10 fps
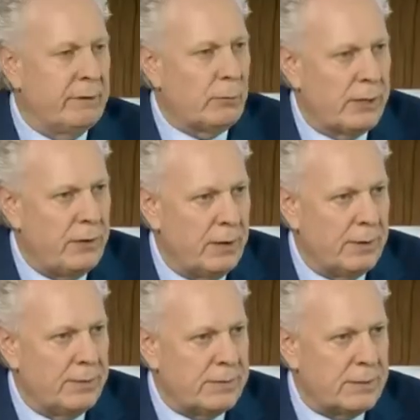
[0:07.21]
everyone
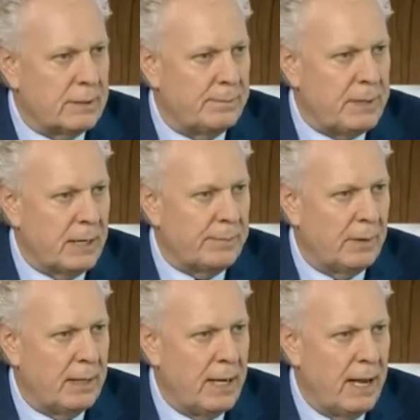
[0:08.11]
knows that Pierre
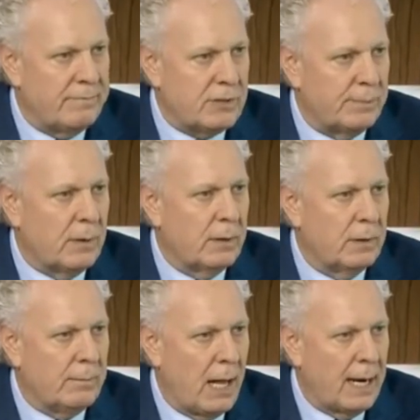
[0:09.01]
Poilievre supported
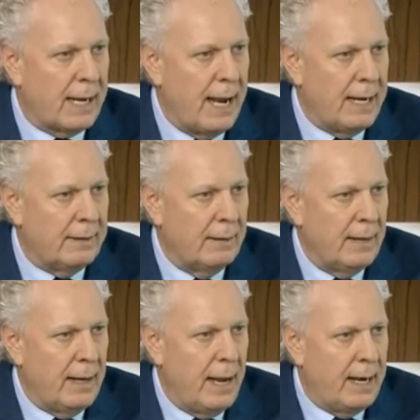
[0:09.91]
the blockade.
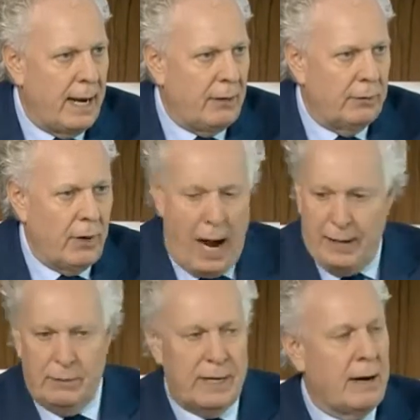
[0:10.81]
And I don't know, I
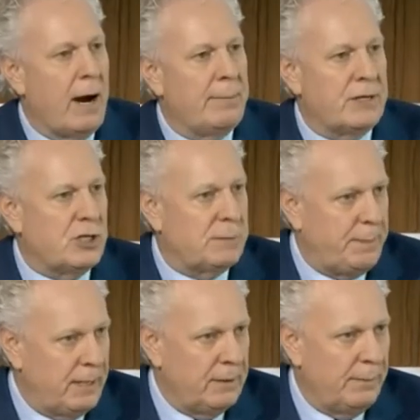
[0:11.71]
don't care how much
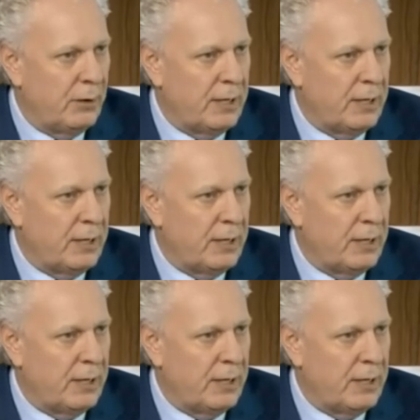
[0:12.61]
spin you put